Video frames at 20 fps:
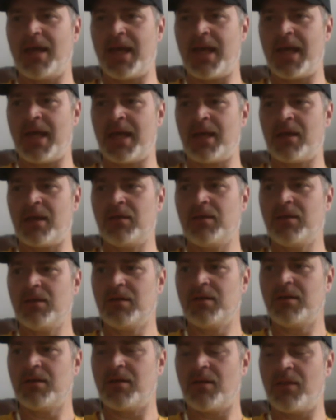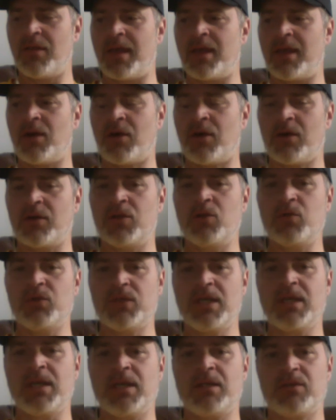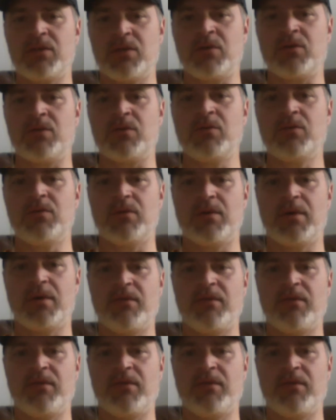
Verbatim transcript: and they are using it to